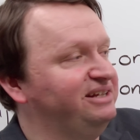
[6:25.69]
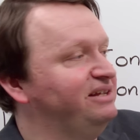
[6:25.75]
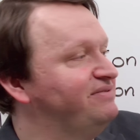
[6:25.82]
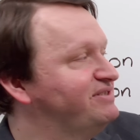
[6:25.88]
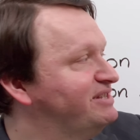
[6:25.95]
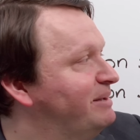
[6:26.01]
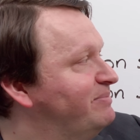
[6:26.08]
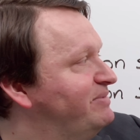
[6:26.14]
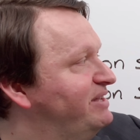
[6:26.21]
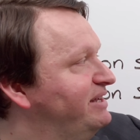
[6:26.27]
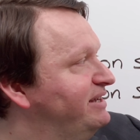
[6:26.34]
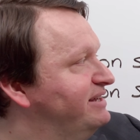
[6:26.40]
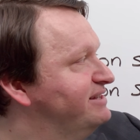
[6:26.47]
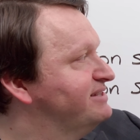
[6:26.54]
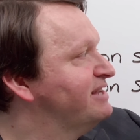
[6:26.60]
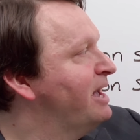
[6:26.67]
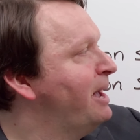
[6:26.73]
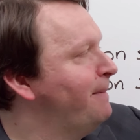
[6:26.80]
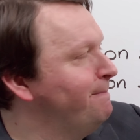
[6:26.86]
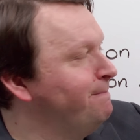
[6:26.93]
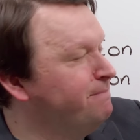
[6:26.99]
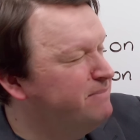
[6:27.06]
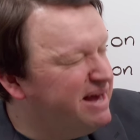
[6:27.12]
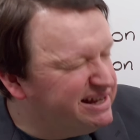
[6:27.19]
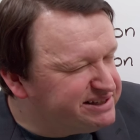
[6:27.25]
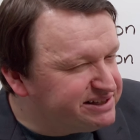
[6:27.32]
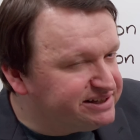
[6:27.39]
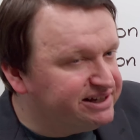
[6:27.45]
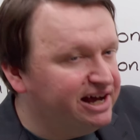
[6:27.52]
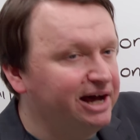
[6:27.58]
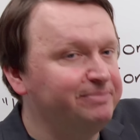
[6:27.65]
If something is
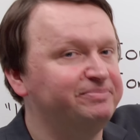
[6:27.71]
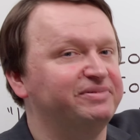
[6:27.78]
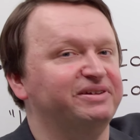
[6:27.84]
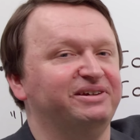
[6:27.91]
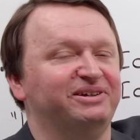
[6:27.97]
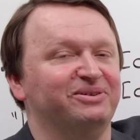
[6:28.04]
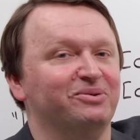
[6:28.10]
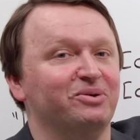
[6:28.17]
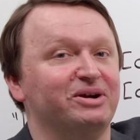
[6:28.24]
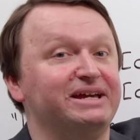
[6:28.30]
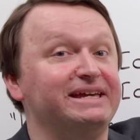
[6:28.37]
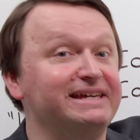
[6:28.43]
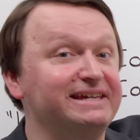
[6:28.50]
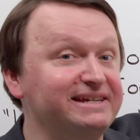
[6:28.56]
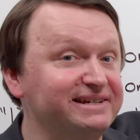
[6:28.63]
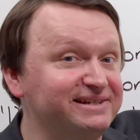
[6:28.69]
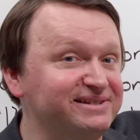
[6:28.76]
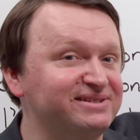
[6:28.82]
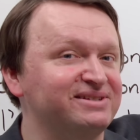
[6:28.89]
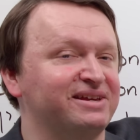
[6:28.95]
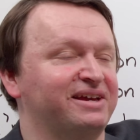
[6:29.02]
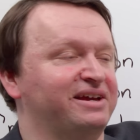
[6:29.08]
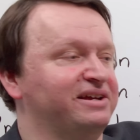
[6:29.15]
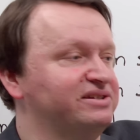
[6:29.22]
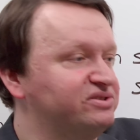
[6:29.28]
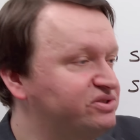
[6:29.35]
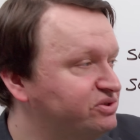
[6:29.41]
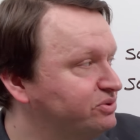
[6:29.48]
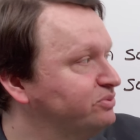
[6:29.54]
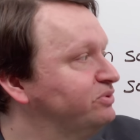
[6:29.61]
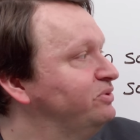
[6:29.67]
messed up or is
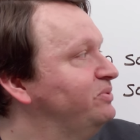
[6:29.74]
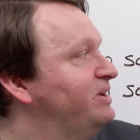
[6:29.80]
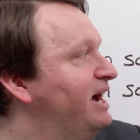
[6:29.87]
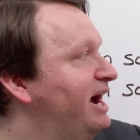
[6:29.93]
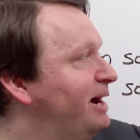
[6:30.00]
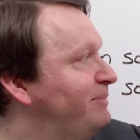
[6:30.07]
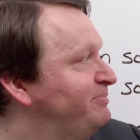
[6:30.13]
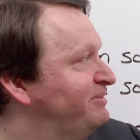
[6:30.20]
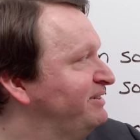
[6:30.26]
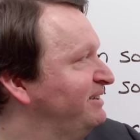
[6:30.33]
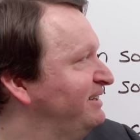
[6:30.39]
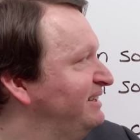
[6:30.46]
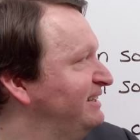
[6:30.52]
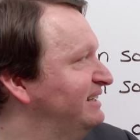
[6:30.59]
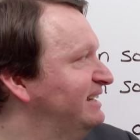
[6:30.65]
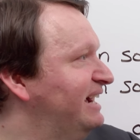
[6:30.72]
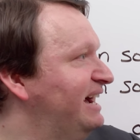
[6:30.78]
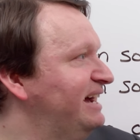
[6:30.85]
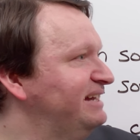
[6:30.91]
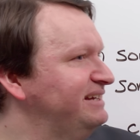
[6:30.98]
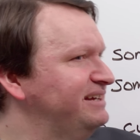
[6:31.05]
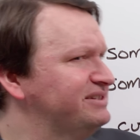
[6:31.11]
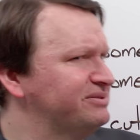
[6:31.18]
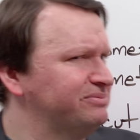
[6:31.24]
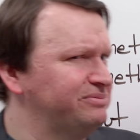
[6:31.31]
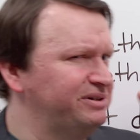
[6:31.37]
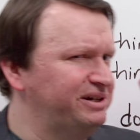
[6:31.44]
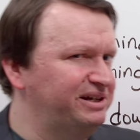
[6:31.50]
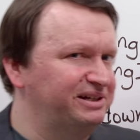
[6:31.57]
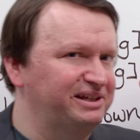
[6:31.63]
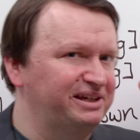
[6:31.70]
screwed up, uh, it's
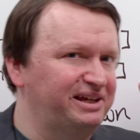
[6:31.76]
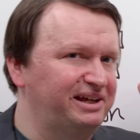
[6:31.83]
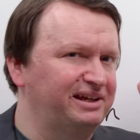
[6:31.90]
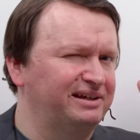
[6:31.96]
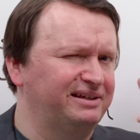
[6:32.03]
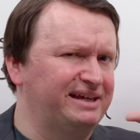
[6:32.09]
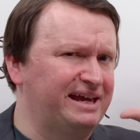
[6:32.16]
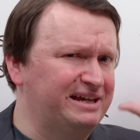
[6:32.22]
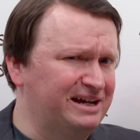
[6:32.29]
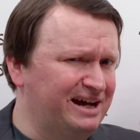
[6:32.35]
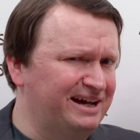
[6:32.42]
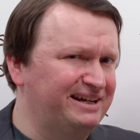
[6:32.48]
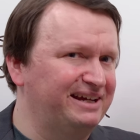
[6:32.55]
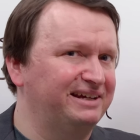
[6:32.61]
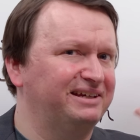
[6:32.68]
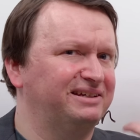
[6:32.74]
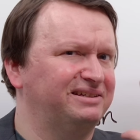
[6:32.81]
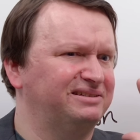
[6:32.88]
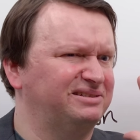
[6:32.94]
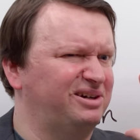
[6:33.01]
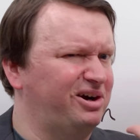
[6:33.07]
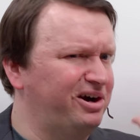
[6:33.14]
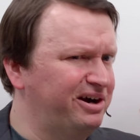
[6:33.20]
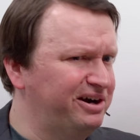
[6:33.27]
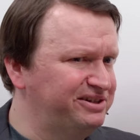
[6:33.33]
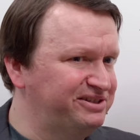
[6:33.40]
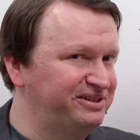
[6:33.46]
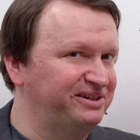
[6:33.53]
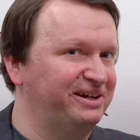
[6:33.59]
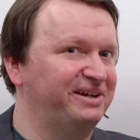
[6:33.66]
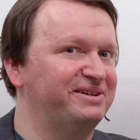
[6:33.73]
really chaotic, hard
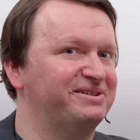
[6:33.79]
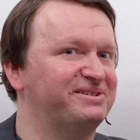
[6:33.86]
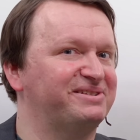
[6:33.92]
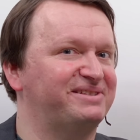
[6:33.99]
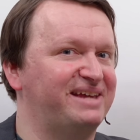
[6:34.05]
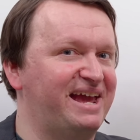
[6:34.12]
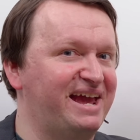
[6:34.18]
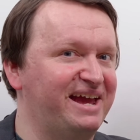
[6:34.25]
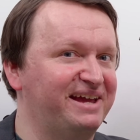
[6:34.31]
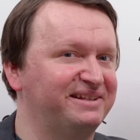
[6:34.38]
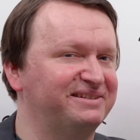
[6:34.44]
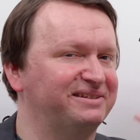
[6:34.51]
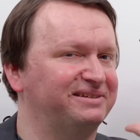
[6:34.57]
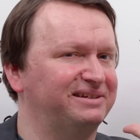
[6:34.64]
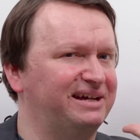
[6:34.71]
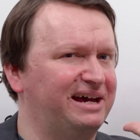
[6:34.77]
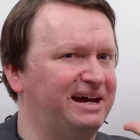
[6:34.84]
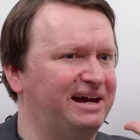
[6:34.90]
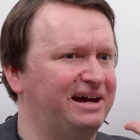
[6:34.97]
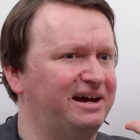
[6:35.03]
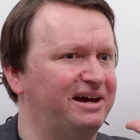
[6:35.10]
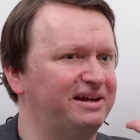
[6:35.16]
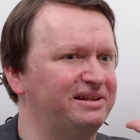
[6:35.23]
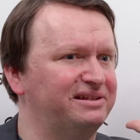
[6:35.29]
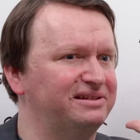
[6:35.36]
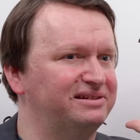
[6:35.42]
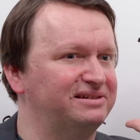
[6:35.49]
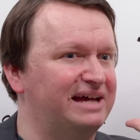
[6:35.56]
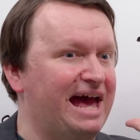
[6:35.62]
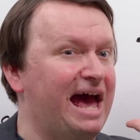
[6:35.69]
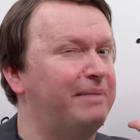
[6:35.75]
to understand, uh,
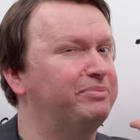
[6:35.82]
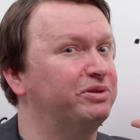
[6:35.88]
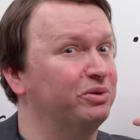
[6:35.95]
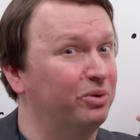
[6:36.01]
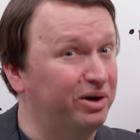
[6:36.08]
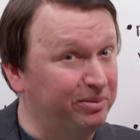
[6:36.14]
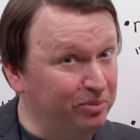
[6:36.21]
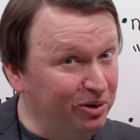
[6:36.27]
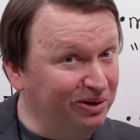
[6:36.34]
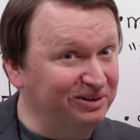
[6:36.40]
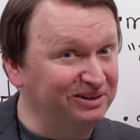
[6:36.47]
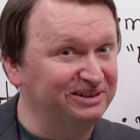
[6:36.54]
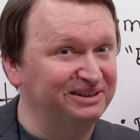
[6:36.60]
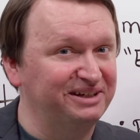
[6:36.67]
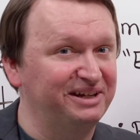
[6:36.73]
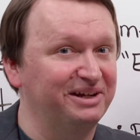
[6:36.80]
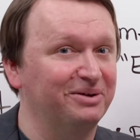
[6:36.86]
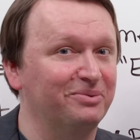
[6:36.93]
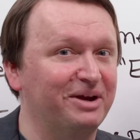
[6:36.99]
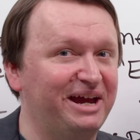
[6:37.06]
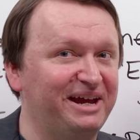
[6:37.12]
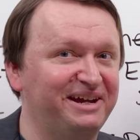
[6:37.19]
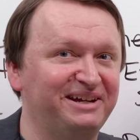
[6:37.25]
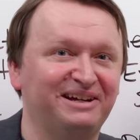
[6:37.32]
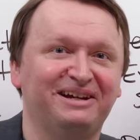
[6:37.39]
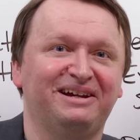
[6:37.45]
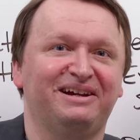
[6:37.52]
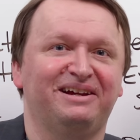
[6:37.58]
abnormal in a way.